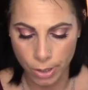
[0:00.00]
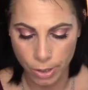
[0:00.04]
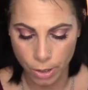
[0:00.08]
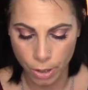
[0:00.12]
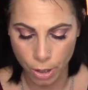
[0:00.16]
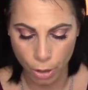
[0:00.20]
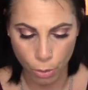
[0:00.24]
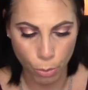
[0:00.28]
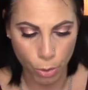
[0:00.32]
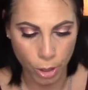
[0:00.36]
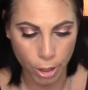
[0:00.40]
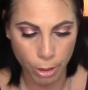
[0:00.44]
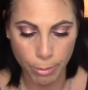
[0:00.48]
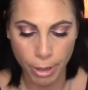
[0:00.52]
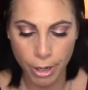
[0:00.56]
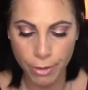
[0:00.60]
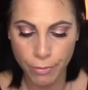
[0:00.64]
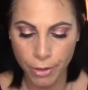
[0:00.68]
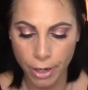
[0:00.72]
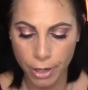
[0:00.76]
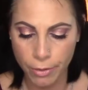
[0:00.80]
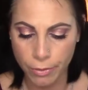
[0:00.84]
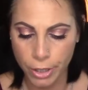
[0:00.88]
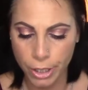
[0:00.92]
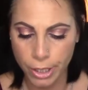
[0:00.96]
So one of my
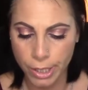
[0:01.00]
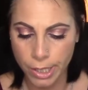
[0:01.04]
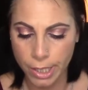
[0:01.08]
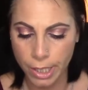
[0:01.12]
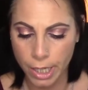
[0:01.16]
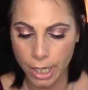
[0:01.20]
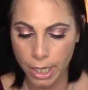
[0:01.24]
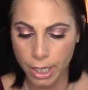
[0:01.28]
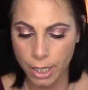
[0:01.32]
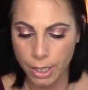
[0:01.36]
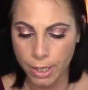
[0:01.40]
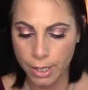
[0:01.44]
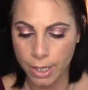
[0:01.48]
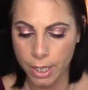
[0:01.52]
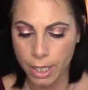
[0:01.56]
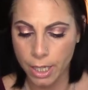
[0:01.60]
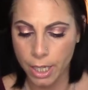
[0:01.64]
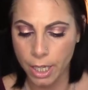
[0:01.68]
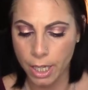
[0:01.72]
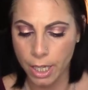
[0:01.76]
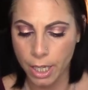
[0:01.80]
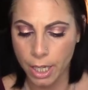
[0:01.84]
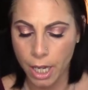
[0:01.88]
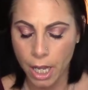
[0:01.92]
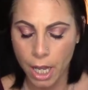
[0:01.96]
favorites is
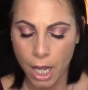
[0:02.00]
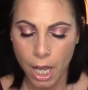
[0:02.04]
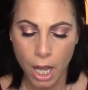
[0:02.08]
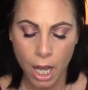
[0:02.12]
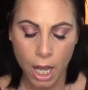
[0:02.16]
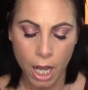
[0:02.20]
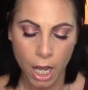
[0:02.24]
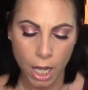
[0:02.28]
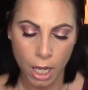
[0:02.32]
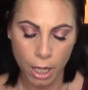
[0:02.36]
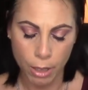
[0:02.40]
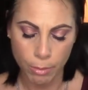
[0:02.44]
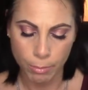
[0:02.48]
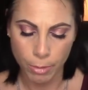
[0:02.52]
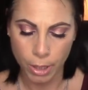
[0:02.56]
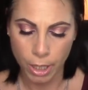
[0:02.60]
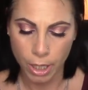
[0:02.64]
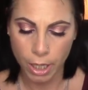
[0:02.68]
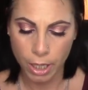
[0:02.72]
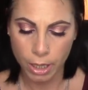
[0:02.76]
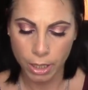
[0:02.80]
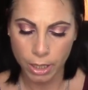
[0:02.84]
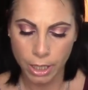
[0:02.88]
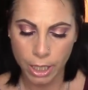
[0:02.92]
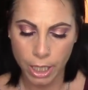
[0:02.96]
the um,
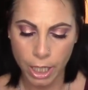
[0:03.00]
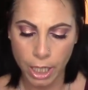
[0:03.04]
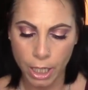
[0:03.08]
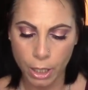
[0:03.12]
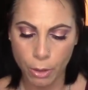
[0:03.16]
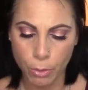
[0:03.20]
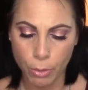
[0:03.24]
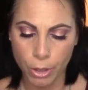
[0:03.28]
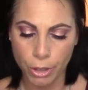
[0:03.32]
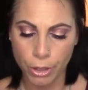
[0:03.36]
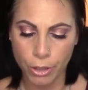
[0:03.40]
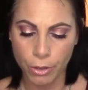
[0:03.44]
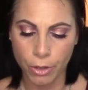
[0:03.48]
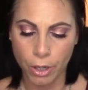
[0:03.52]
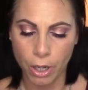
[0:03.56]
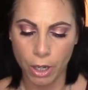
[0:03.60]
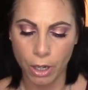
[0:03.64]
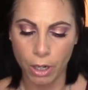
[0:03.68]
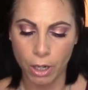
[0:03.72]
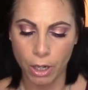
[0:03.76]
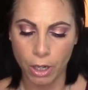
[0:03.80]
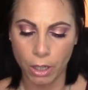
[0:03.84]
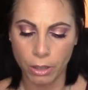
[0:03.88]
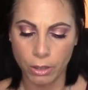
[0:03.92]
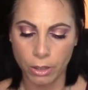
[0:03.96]
Clinique, what are you
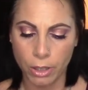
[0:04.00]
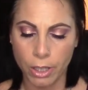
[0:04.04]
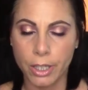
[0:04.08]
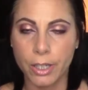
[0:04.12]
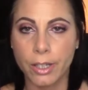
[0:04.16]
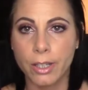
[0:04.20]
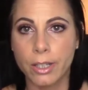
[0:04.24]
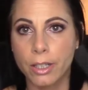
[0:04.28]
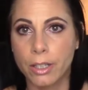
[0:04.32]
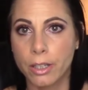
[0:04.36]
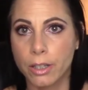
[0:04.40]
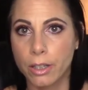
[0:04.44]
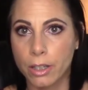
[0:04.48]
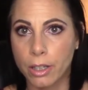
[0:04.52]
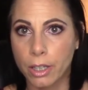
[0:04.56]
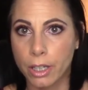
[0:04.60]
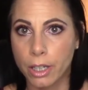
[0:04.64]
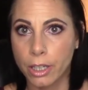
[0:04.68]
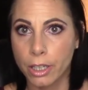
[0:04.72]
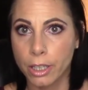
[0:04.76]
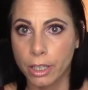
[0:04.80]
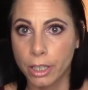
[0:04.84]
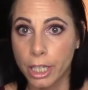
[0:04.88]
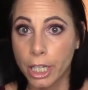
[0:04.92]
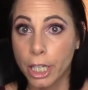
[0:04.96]
called? This, the
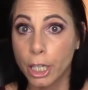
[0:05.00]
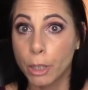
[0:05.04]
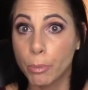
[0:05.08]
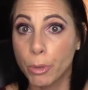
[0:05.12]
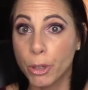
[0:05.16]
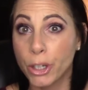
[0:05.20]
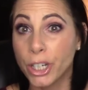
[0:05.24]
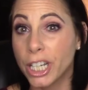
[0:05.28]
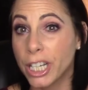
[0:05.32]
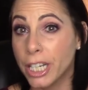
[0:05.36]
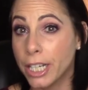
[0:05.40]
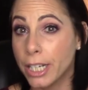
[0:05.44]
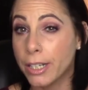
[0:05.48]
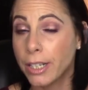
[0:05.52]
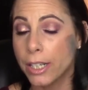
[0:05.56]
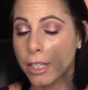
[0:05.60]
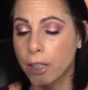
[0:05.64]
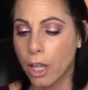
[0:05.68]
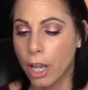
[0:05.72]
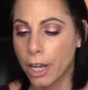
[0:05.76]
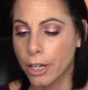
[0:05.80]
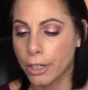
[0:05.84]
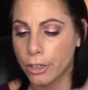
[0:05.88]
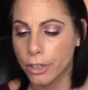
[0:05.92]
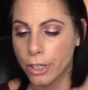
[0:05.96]
Clinique Pretty Easy
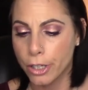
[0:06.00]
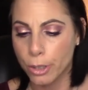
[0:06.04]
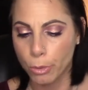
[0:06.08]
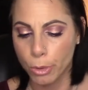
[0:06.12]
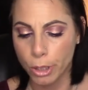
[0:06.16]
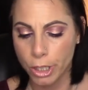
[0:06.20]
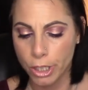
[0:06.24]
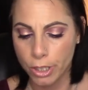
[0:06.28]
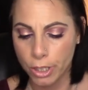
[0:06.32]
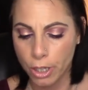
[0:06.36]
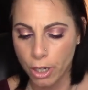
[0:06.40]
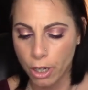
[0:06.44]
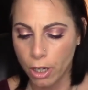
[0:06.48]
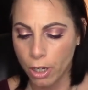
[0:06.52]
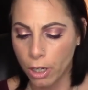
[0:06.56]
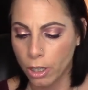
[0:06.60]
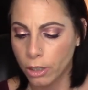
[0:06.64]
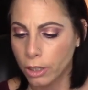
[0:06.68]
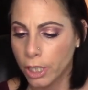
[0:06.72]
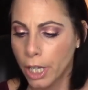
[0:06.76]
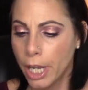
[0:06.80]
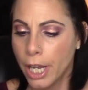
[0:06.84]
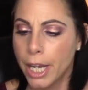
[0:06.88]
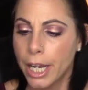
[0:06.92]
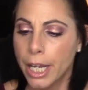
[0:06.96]
Liner is what it's
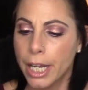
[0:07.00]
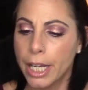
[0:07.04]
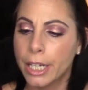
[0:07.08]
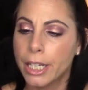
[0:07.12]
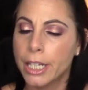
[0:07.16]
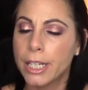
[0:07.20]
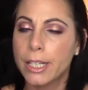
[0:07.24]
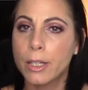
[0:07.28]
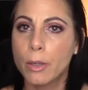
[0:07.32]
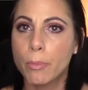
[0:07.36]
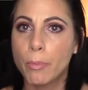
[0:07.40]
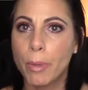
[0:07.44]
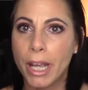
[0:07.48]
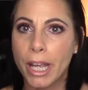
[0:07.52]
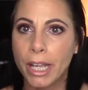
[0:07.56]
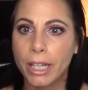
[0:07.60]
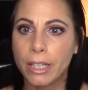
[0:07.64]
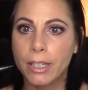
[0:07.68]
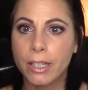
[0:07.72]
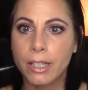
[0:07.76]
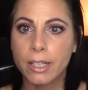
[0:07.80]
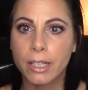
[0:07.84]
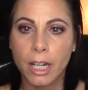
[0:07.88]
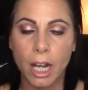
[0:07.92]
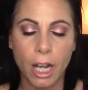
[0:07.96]
called. It is a
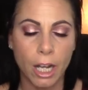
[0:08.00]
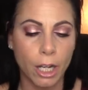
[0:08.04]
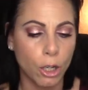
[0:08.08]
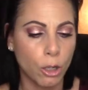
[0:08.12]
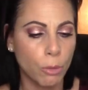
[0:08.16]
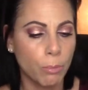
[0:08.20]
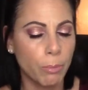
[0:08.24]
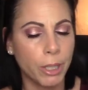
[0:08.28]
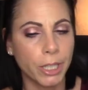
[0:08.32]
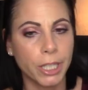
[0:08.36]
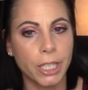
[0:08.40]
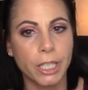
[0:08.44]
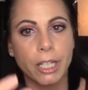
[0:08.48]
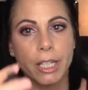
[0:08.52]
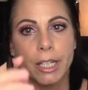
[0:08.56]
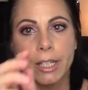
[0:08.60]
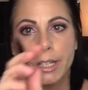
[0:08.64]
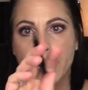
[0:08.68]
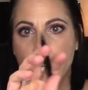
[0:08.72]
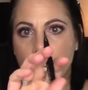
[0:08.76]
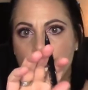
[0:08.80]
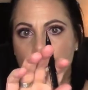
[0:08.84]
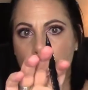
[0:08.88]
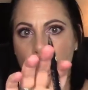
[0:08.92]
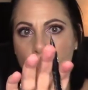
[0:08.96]
pen style, but it
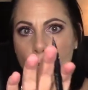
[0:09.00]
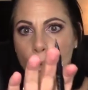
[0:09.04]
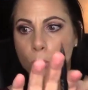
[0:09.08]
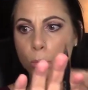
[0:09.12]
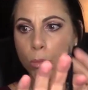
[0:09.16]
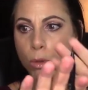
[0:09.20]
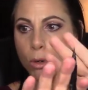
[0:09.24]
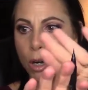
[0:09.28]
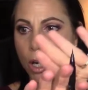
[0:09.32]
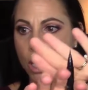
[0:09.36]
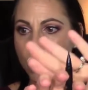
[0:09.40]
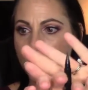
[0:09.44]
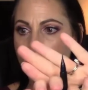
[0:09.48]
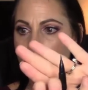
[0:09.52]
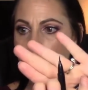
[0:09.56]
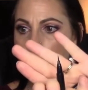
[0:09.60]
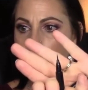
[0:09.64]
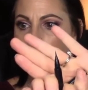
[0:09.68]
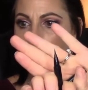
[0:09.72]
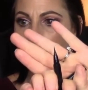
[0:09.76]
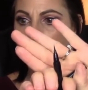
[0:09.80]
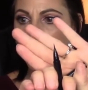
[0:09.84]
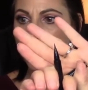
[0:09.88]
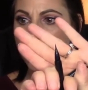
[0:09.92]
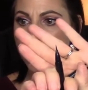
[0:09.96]
is a brush
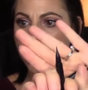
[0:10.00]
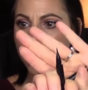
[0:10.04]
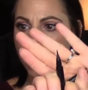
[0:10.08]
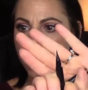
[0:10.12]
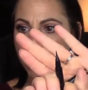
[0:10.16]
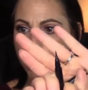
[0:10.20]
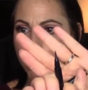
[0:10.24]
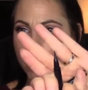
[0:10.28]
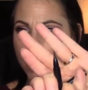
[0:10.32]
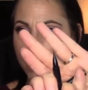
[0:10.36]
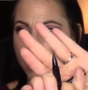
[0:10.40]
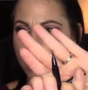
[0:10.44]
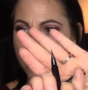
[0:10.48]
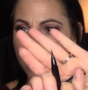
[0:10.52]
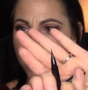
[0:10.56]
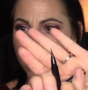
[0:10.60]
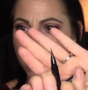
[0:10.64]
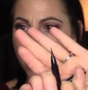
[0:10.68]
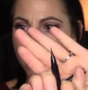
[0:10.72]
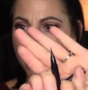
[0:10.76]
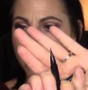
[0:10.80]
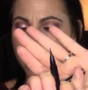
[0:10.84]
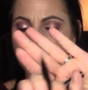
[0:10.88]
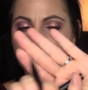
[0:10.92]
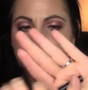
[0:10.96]
tip. It's a
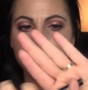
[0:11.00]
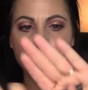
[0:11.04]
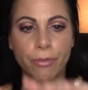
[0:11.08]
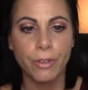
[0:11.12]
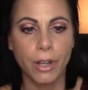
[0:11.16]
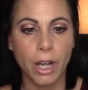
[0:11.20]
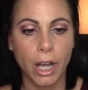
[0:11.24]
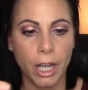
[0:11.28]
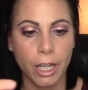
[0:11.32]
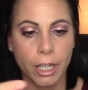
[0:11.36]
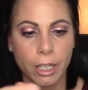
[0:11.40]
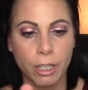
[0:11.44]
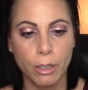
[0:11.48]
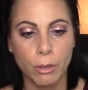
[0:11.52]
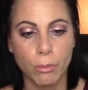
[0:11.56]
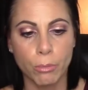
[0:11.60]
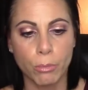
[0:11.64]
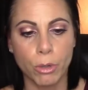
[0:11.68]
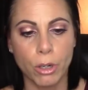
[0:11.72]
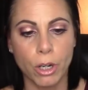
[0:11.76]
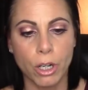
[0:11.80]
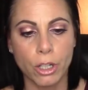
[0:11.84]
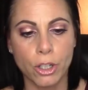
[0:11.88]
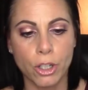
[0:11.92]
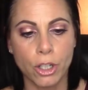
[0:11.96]
very, very fine
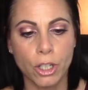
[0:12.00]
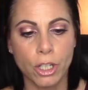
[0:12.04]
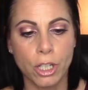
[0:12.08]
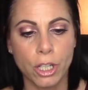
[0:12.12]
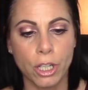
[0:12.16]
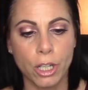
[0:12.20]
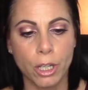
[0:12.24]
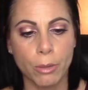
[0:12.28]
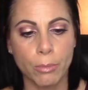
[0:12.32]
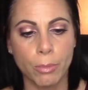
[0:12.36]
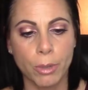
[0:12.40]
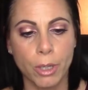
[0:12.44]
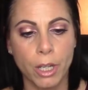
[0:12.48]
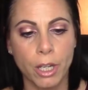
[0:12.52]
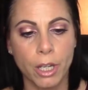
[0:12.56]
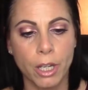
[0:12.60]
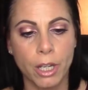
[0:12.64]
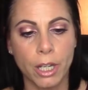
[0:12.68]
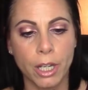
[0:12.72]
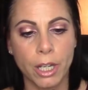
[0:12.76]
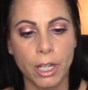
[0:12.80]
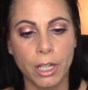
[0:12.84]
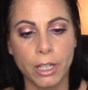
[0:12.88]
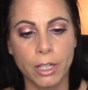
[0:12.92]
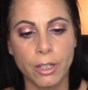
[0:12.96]
brush tip.
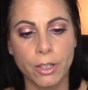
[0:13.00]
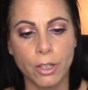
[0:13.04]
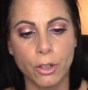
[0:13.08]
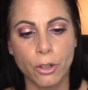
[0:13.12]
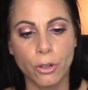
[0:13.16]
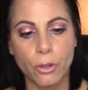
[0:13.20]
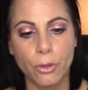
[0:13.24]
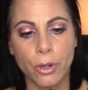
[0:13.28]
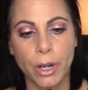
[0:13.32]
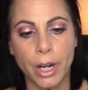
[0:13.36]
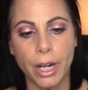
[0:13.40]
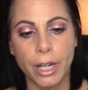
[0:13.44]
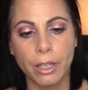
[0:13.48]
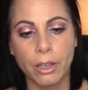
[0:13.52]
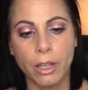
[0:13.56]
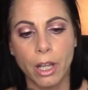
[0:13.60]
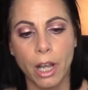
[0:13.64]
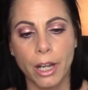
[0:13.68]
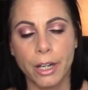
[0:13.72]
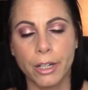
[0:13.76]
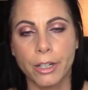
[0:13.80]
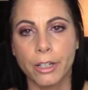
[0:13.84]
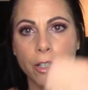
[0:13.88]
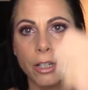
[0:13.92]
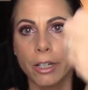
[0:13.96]
It is a great
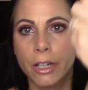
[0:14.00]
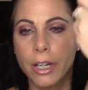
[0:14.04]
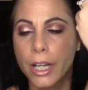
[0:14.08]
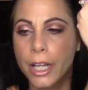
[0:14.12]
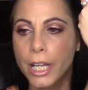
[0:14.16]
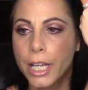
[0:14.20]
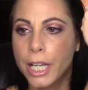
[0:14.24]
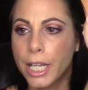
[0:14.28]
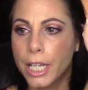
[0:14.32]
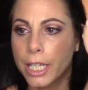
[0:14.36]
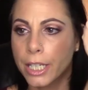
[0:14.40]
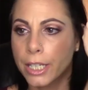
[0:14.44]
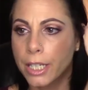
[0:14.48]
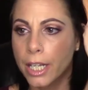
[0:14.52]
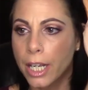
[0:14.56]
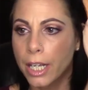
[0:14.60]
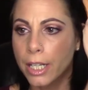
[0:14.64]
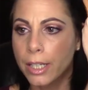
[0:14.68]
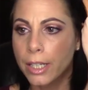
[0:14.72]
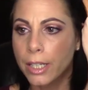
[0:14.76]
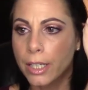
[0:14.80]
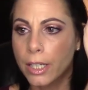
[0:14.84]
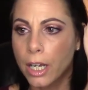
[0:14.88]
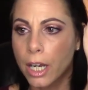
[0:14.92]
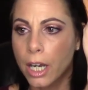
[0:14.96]
liner. It
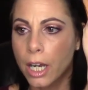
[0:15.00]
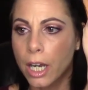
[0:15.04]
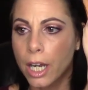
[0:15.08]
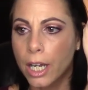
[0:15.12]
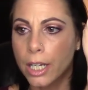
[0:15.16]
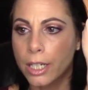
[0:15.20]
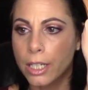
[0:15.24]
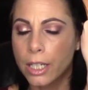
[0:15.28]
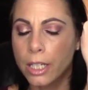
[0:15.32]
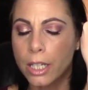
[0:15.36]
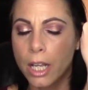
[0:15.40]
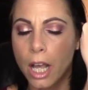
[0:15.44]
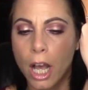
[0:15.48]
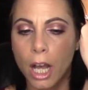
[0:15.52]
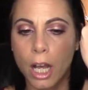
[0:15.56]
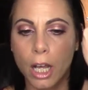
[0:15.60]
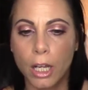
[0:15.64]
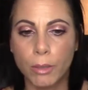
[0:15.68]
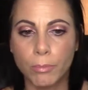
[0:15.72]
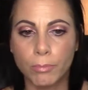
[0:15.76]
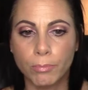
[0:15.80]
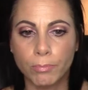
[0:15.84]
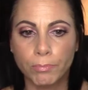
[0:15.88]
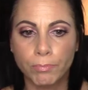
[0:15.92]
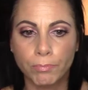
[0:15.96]
does not
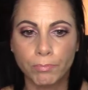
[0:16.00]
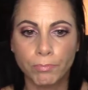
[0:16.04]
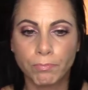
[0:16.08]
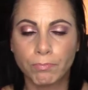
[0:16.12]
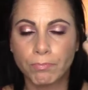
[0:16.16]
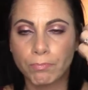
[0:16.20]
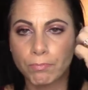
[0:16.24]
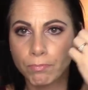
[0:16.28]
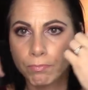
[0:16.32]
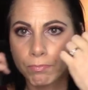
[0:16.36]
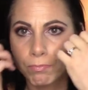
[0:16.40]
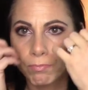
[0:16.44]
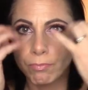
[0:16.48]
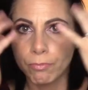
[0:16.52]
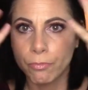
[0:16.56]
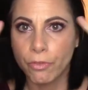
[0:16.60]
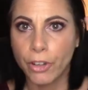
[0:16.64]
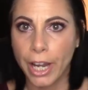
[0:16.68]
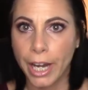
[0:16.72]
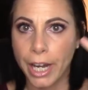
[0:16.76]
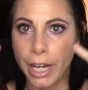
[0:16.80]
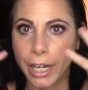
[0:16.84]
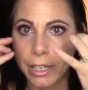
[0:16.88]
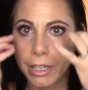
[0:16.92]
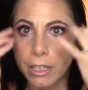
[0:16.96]
um,
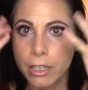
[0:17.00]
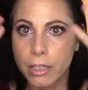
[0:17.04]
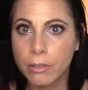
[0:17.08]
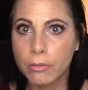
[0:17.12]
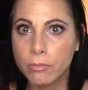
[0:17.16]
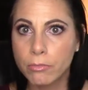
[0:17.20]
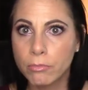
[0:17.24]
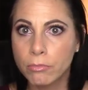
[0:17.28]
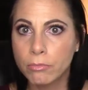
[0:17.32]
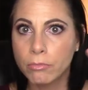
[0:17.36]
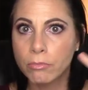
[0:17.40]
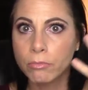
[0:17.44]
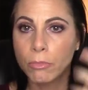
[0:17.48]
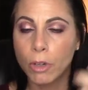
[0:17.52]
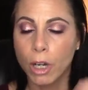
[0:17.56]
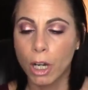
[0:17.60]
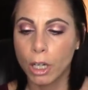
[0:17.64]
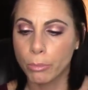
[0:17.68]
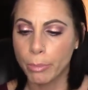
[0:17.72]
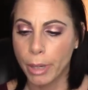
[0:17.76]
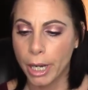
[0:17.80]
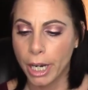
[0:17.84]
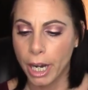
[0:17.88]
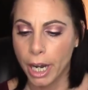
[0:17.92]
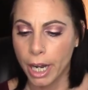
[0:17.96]
vein
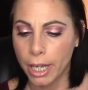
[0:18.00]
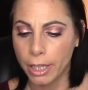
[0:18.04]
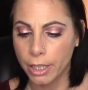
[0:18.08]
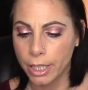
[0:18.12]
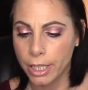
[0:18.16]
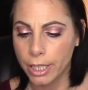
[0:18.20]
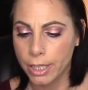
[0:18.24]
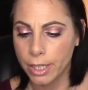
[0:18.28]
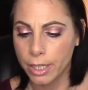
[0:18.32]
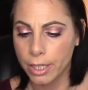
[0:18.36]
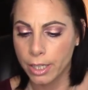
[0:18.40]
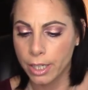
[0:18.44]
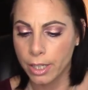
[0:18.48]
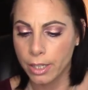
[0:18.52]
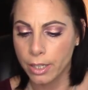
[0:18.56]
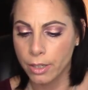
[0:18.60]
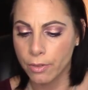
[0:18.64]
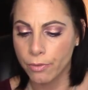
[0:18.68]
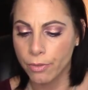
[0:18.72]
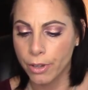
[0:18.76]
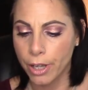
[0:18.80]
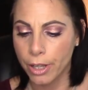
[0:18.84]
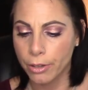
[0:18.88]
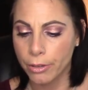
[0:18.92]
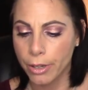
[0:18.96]
on my eyelids. It
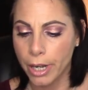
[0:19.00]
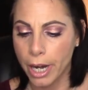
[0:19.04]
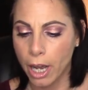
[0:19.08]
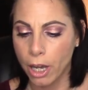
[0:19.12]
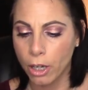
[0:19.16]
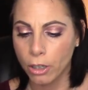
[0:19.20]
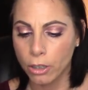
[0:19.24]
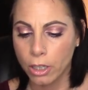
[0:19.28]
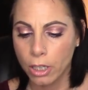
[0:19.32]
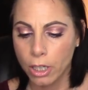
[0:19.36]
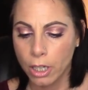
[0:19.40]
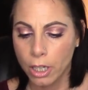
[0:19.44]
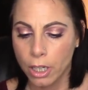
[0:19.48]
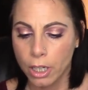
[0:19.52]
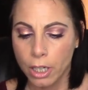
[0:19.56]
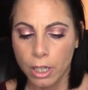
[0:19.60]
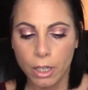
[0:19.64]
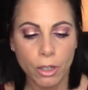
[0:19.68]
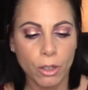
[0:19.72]
doesn't feather out.